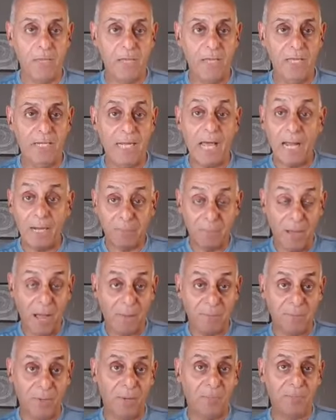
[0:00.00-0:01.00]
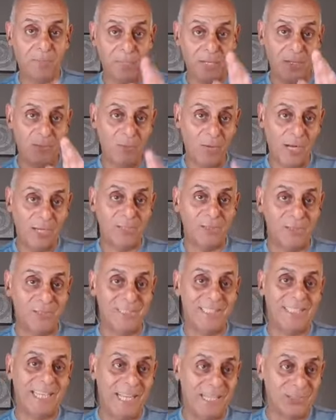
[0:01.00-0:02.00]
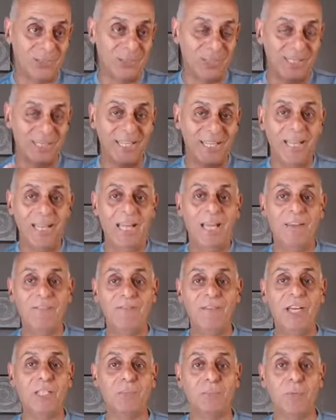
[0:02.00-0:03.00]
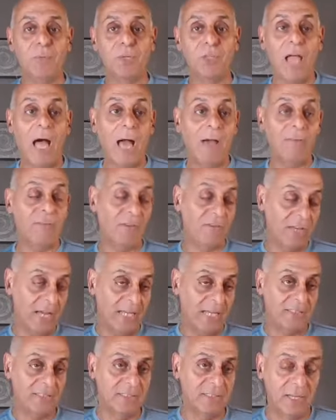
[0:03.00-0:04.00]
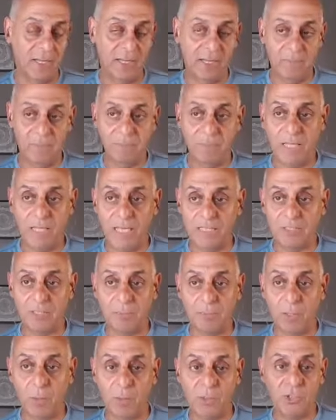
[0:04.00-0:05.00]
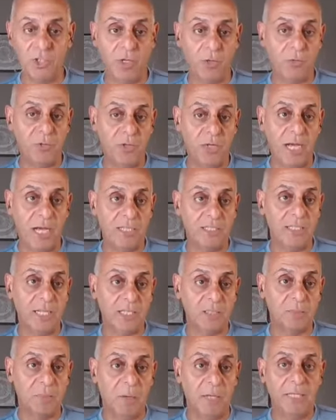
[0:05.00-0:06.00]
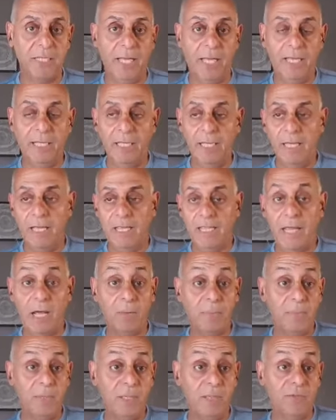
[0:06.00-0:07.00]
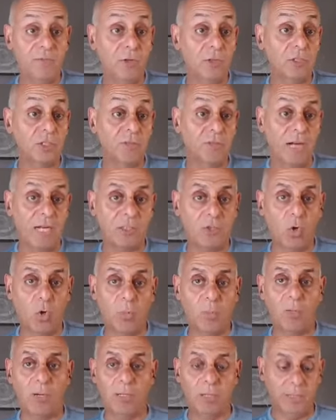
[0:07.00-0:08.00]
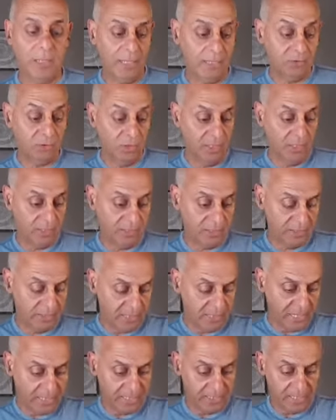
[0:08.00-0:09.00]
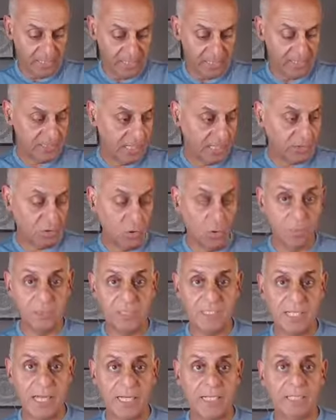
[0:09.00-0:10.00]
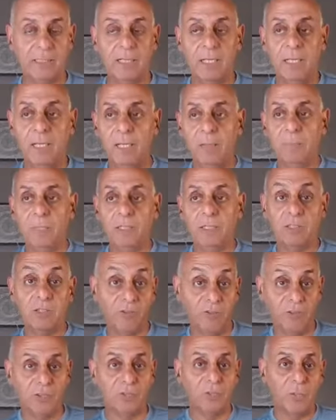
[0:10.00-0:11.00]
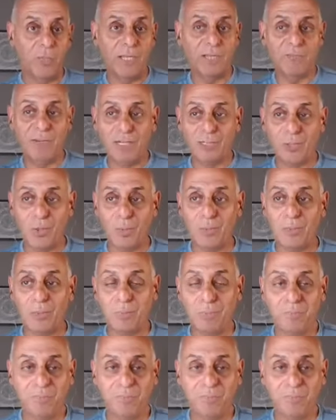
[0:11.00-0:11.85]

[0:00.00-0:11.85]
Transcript: not a pop-up, but a regularly scheduled Facebook Live. I've got something I want to share with you guys next Monday. That would be the 1st of October. Actually, the 2nd. I think it's October 2nd, but it's the first week of October.